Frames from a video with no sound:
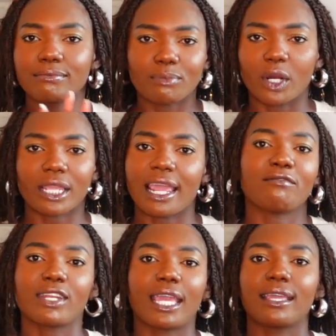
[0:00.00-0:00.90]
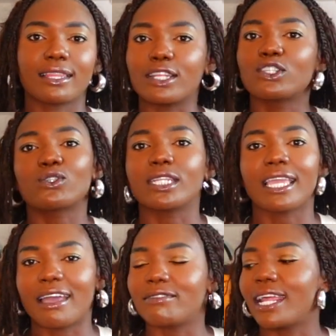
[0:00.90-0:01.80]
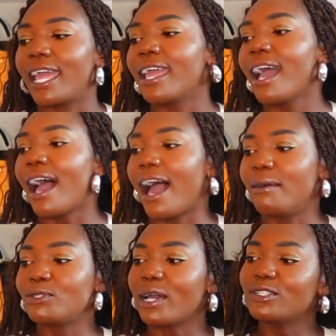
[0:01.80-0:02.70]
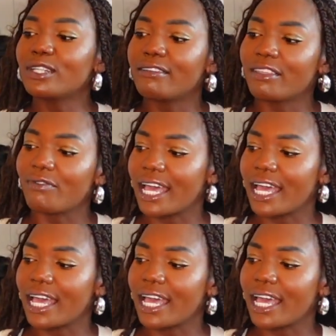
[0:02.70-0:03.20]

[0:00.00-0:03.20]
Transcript: Birkin every day, literally every day. So I do love the